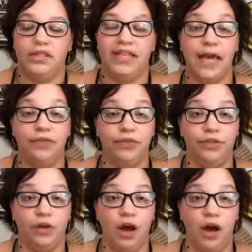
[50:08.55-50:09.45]

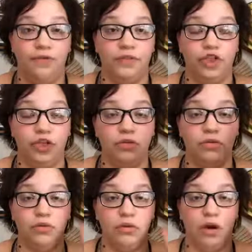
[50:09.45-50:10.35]
10th of
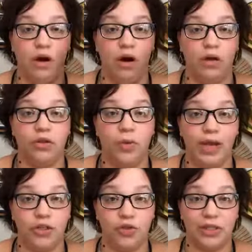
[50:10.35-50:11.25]
June all the
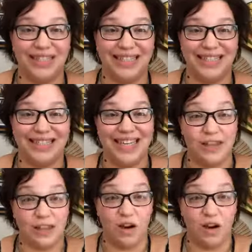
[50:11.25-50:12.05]
way to the 16th.